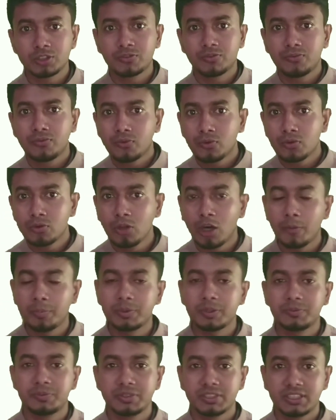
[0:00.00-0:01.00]
full of
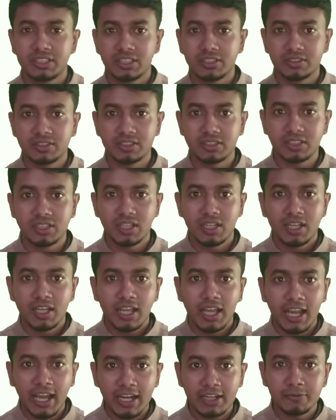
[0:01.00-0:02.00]
efficiency,
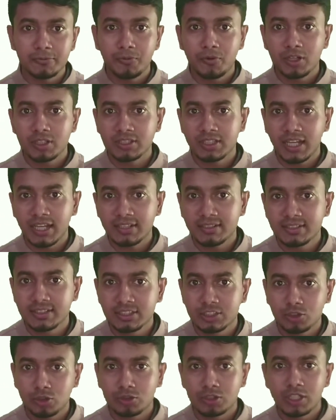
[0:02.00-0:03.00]
and for that
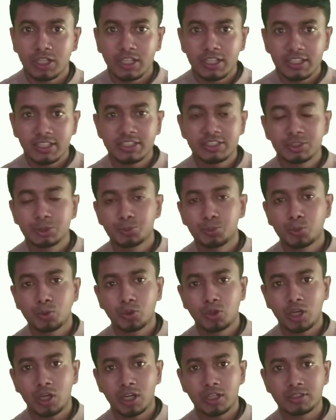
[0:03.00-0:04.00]
reason its
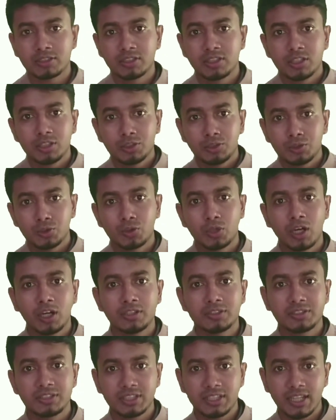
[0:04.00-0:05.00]
product do
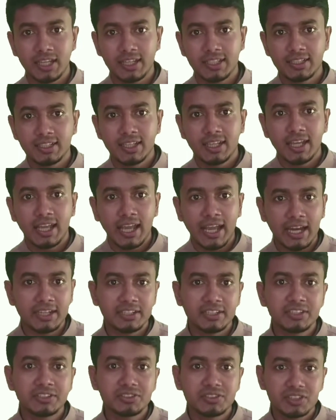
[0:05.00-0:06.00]
not delay and
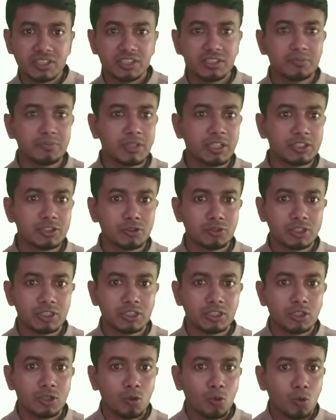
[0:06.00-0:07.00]
its inventory
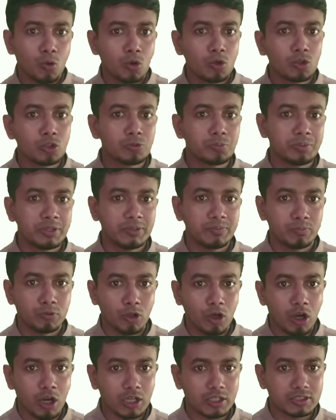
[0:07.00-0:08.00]
won't be
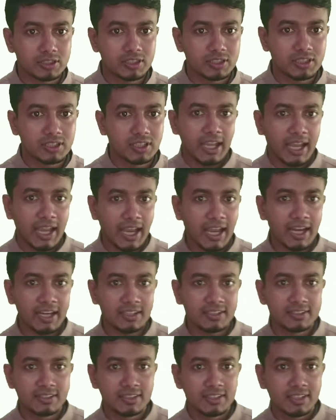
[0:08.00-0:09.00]
blocked.
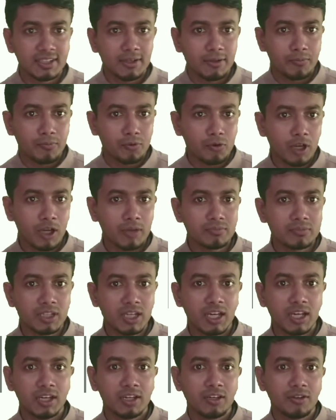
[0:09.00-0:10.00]
And from
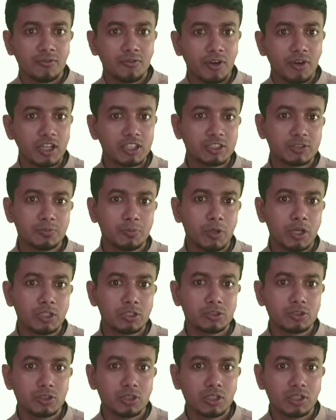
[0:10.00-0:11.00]
the first point,
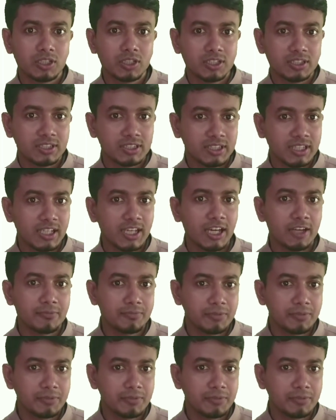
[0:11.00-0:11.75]
they are